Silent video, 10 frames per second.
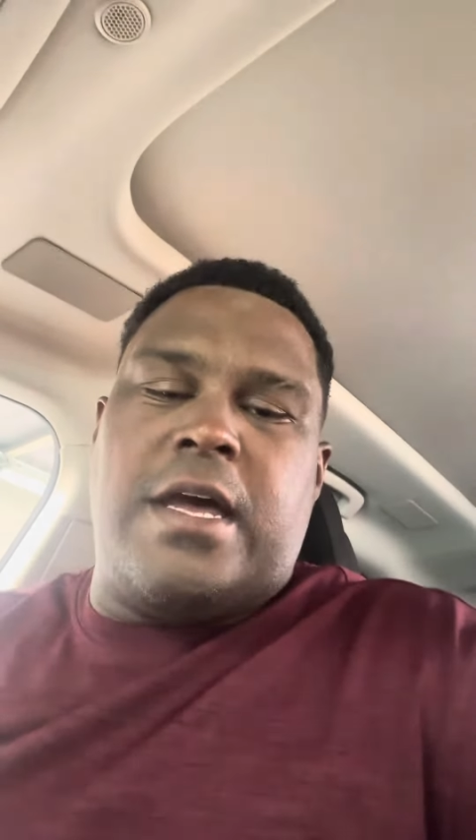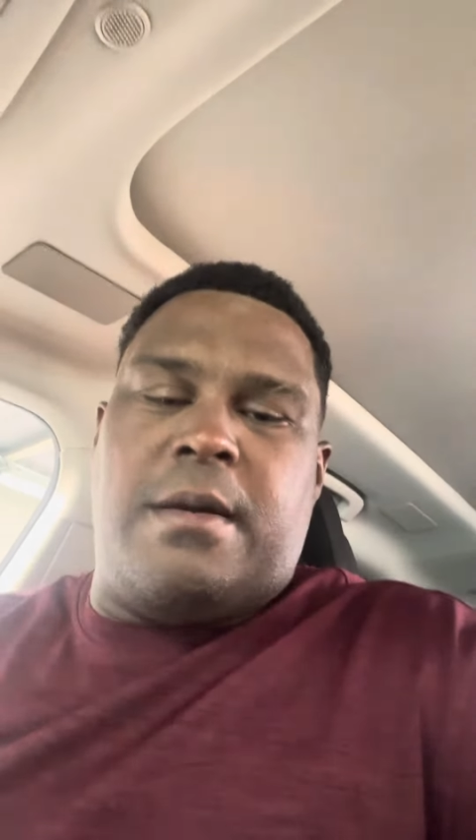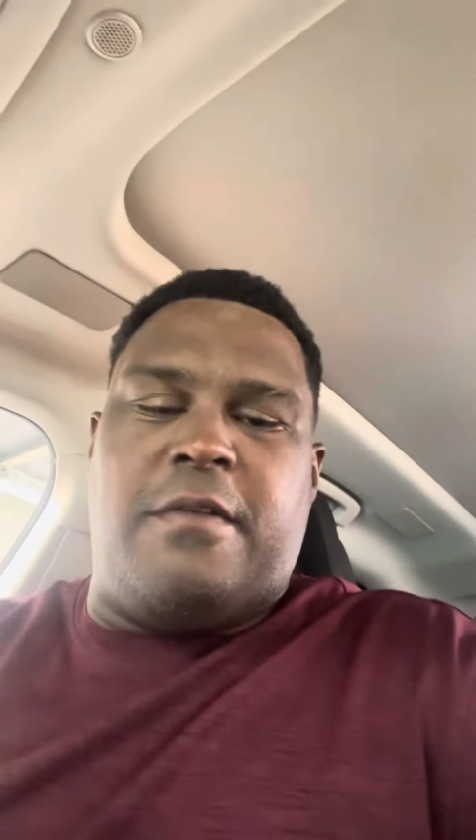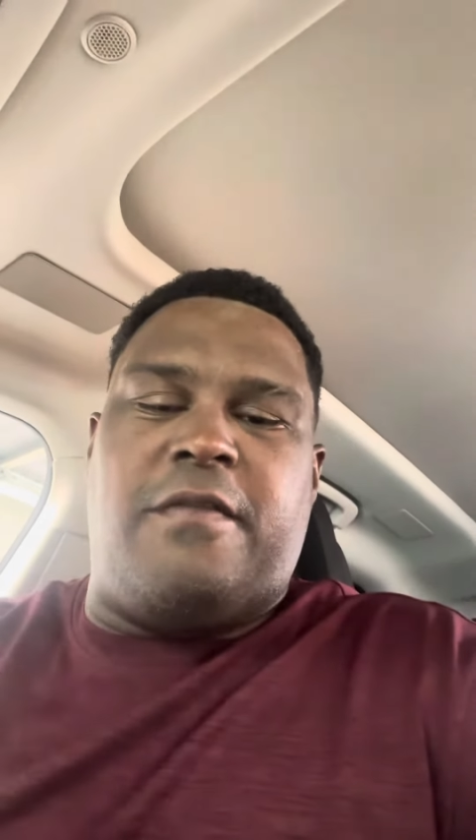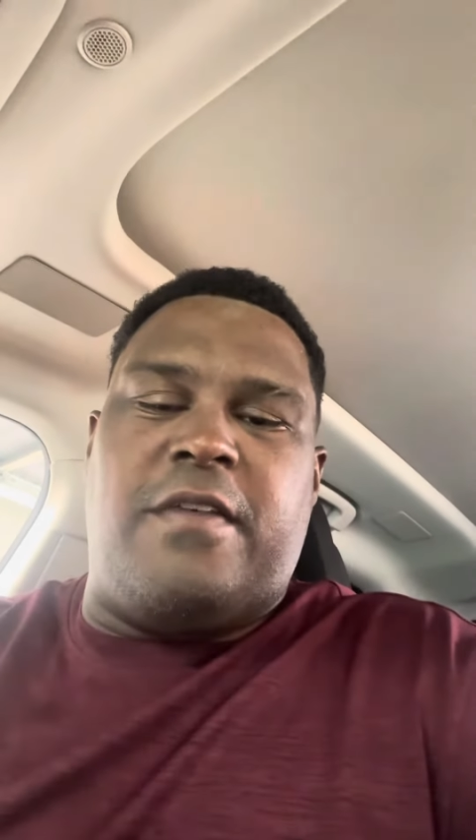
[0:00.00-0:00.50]
I'm
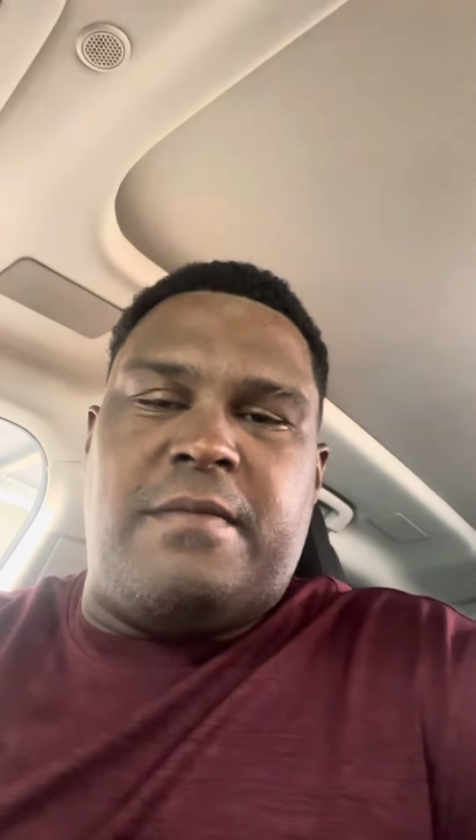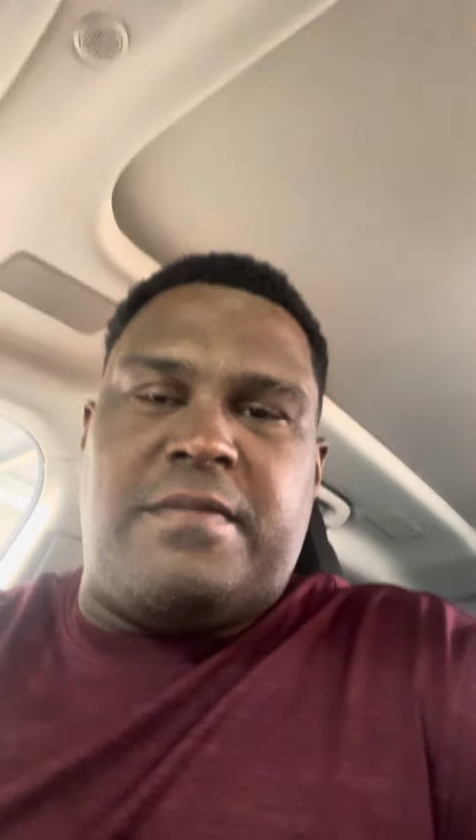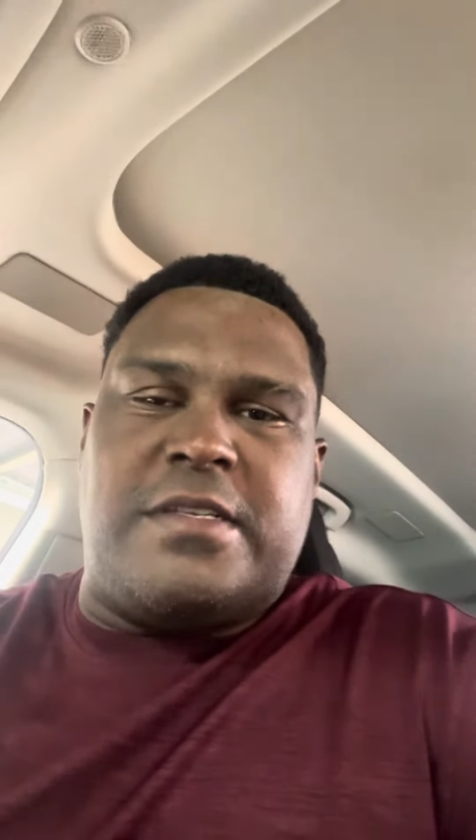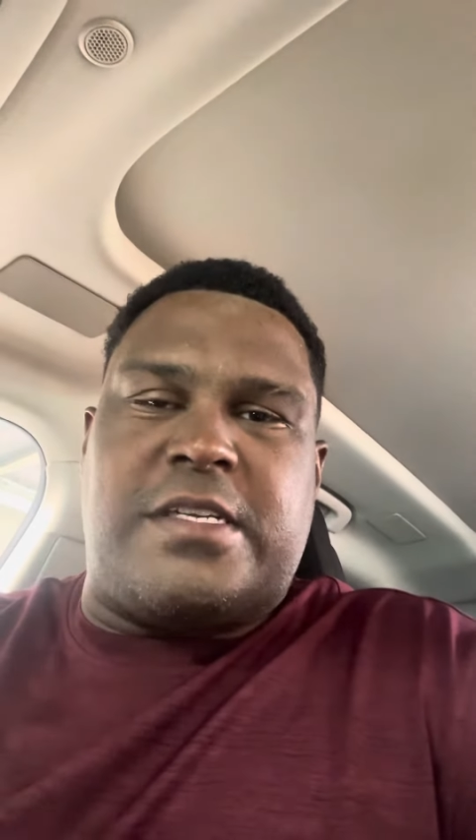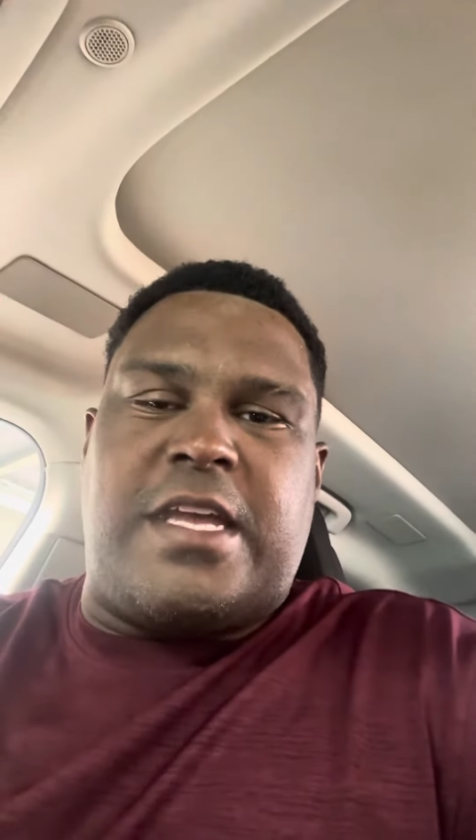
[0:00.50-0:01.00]
going to flip
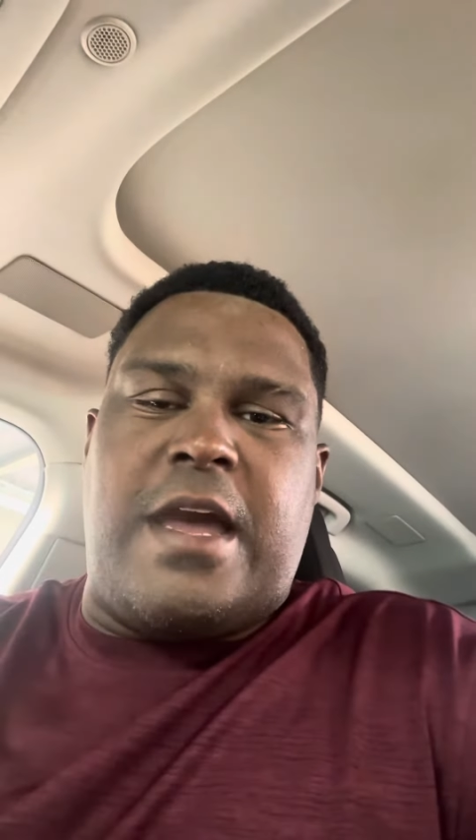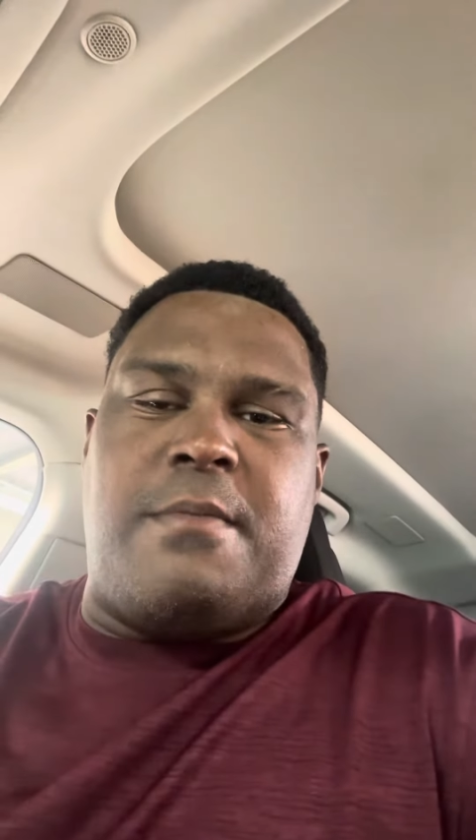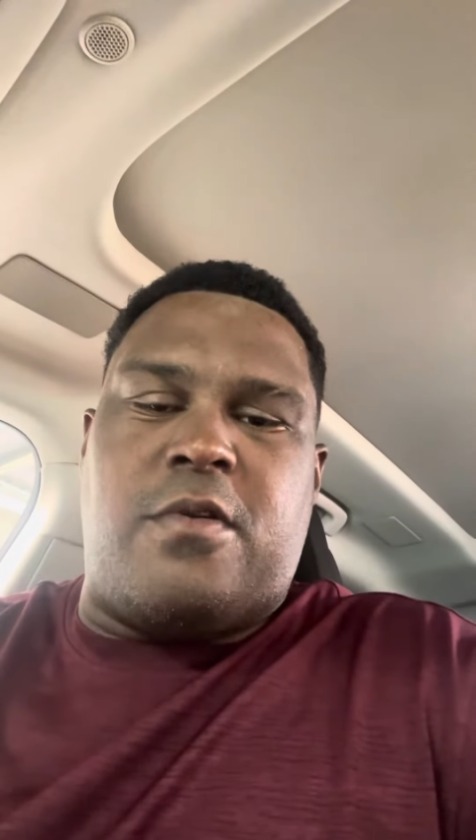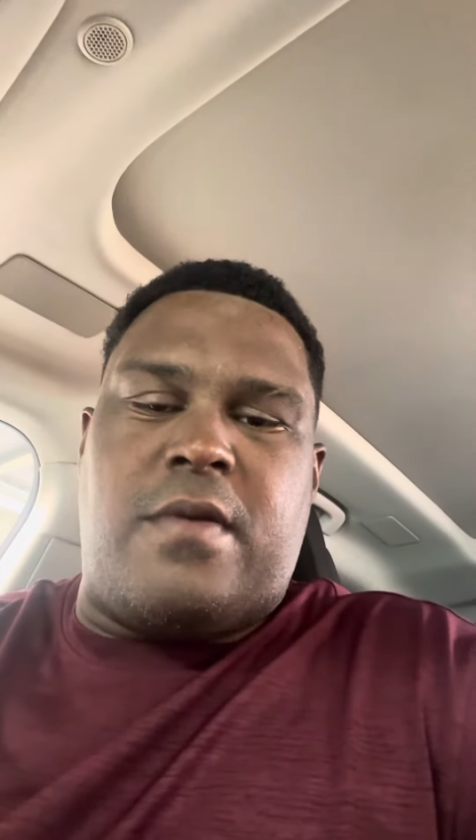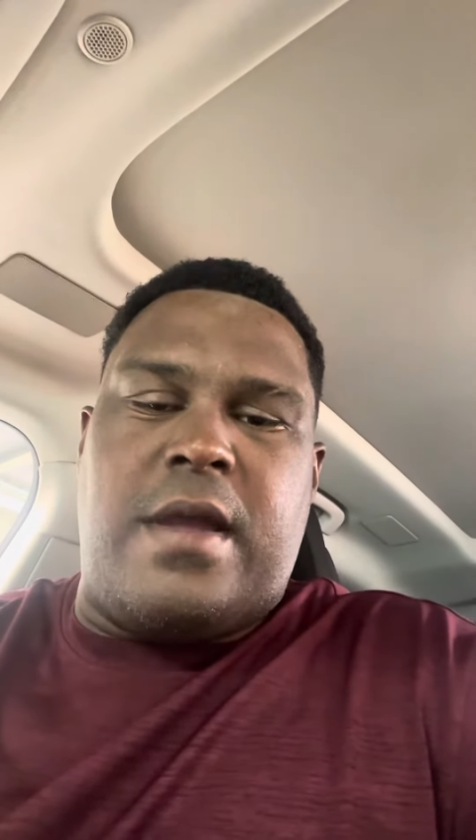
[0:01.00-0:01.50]
this
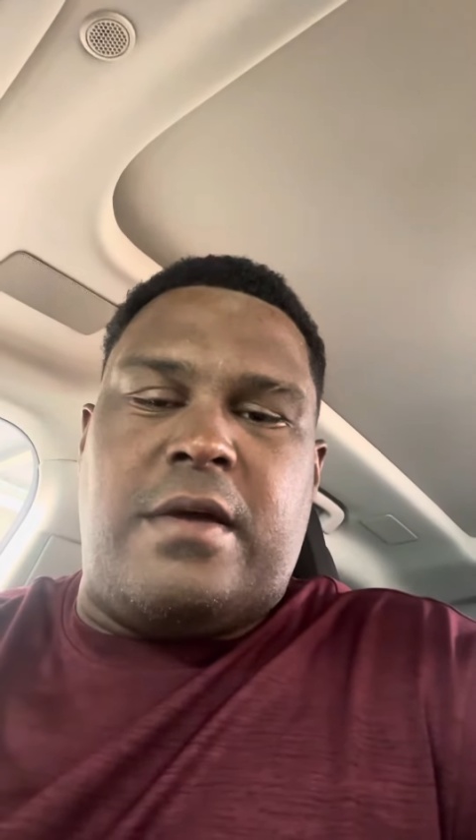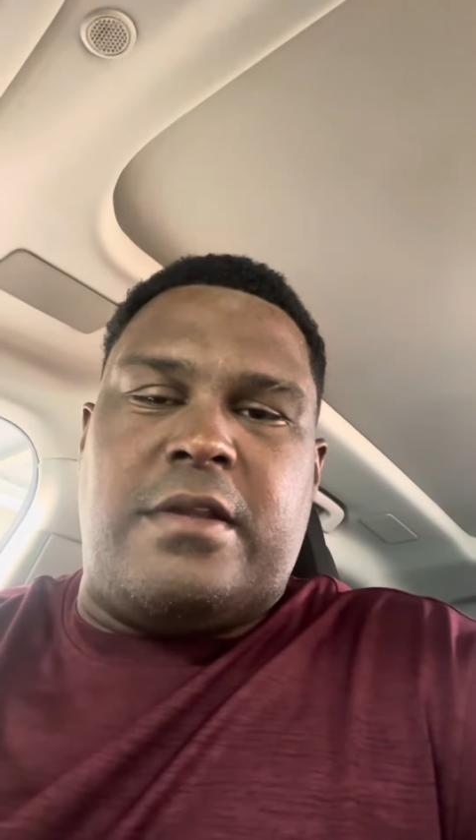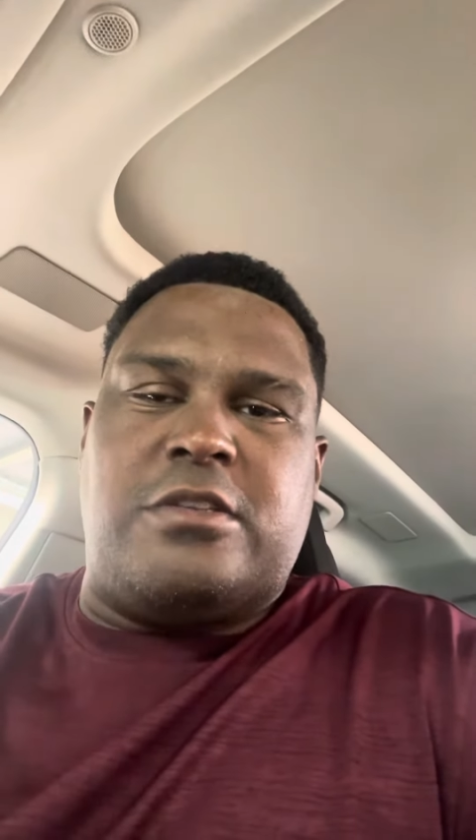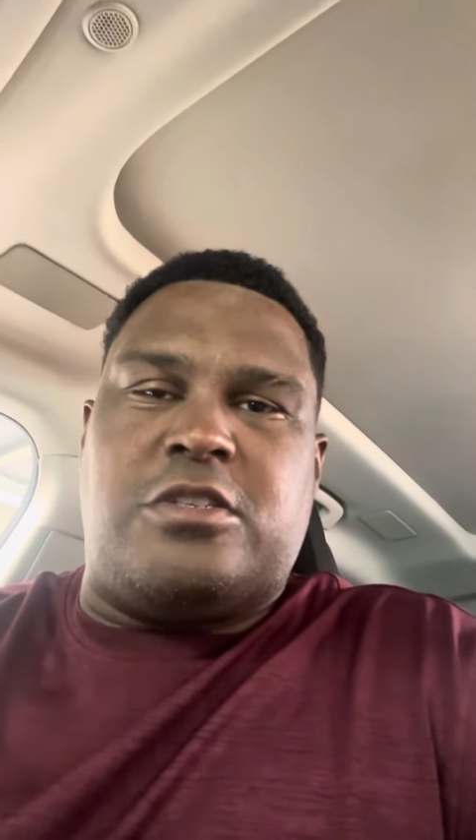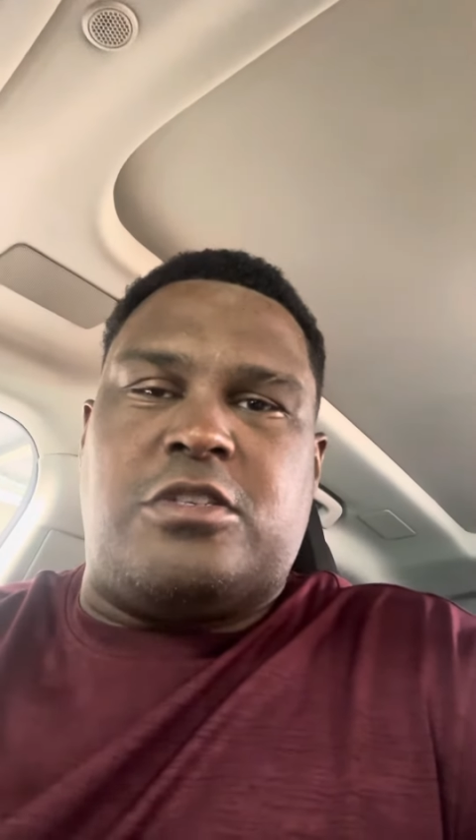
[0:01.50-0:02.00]
camera around
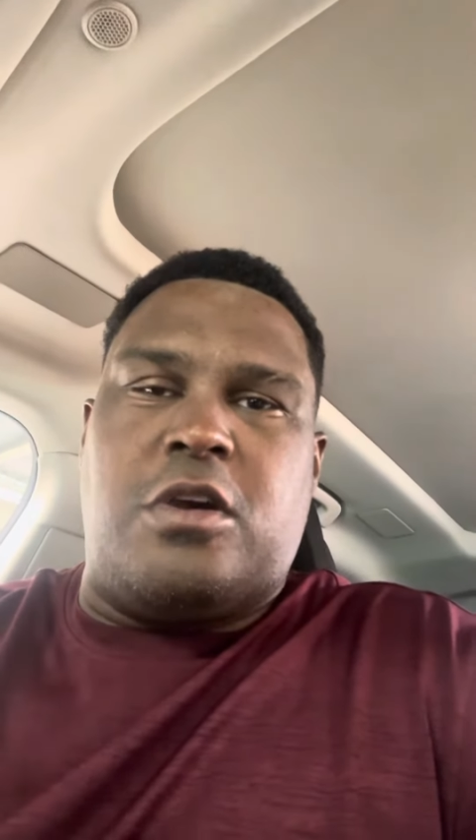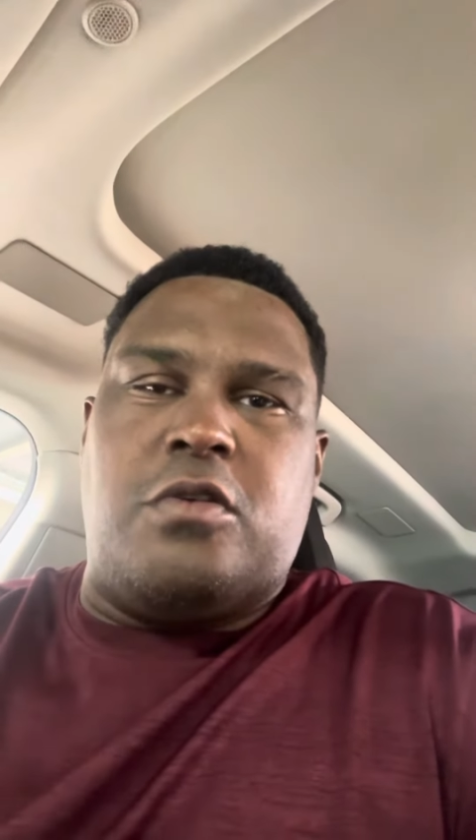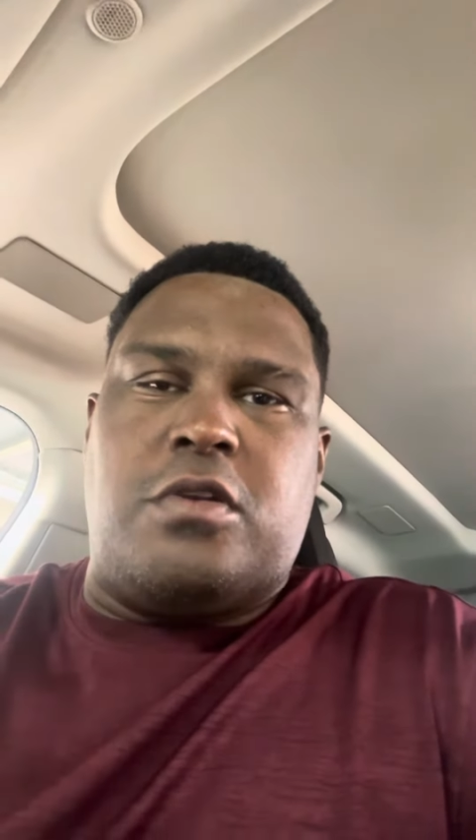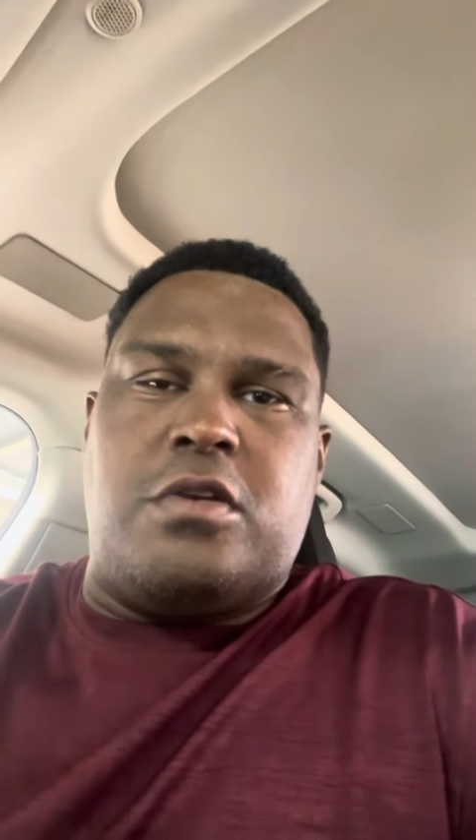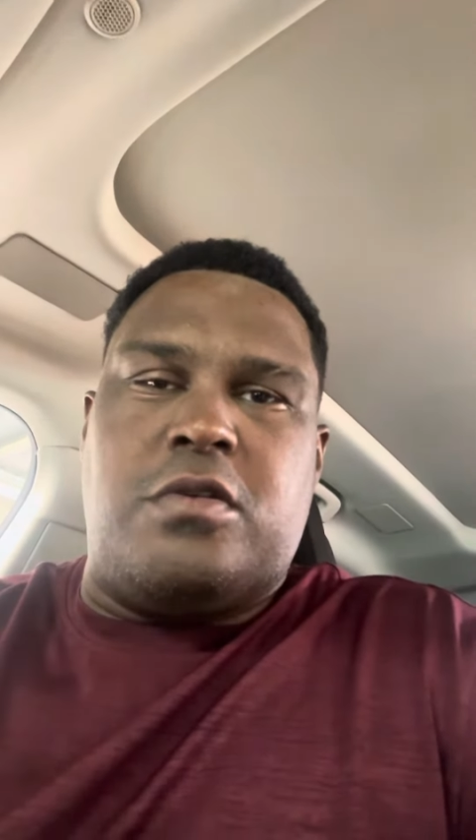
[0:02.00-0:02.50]
and show
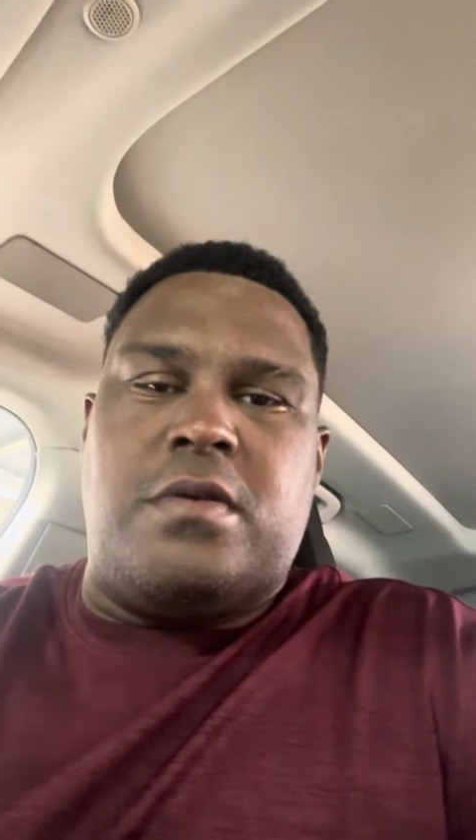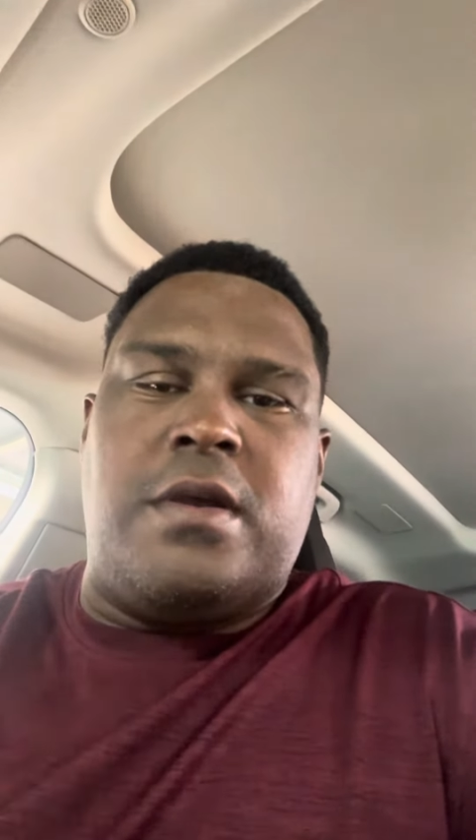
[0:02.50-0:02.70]
you